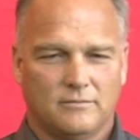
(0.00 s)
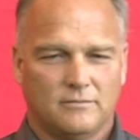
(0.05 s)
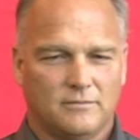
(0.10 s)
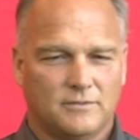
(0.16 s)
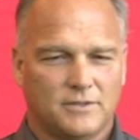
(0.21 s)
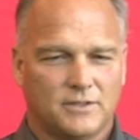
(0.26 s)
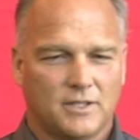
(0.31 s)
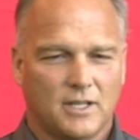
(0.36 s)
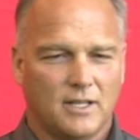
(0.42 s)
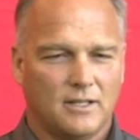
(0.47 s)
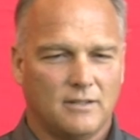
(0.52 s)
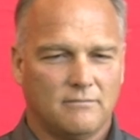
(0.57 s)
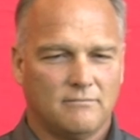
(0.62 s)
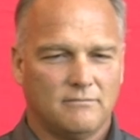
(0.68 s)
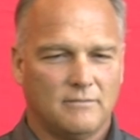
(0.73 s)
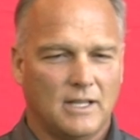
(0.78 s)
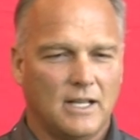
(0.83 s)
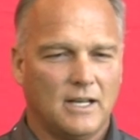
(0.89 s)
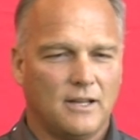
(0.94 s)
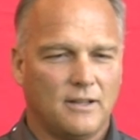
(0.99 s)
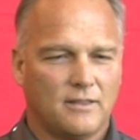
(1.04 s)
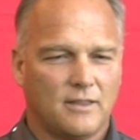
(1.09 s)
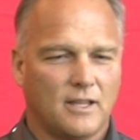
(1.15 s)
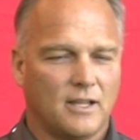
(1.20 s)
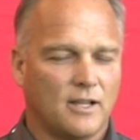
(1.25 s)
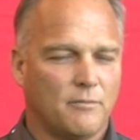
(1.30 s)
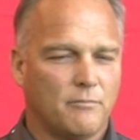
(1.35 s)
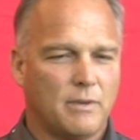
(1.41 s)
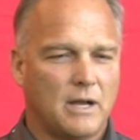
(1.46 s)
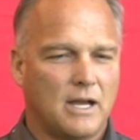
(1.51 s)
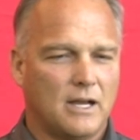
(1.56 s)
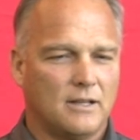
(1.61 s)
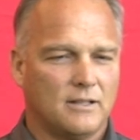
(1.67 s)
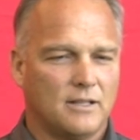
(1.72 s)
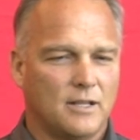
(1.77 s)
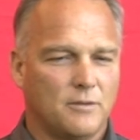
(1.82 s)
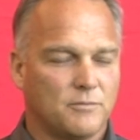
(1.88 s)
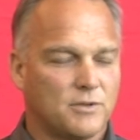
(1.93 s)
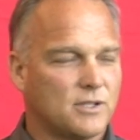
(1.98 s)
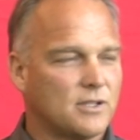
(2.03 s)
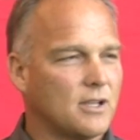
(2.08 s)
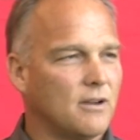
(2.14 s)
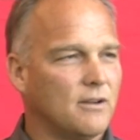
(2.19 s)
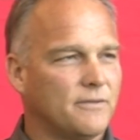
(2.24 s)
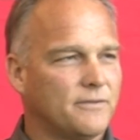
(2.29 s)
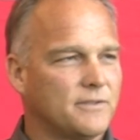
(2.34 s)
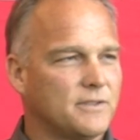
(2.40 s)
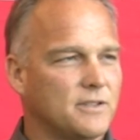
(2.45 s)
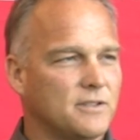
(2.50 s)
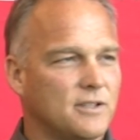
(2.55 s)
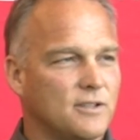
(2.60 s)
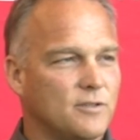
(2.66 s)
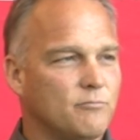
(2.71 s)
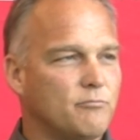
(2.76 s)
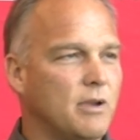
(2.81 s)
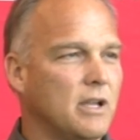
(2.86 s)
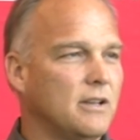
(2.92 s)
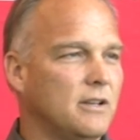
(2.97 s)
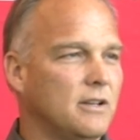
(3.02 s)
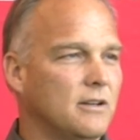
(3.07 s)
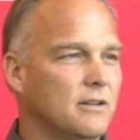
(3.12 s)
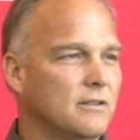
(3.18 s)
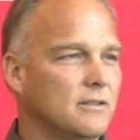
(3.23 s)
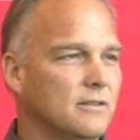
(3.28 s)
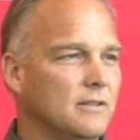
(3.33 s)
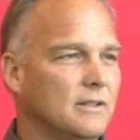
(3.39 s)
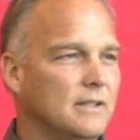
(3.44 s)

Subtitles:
said anything about himself since he's been here.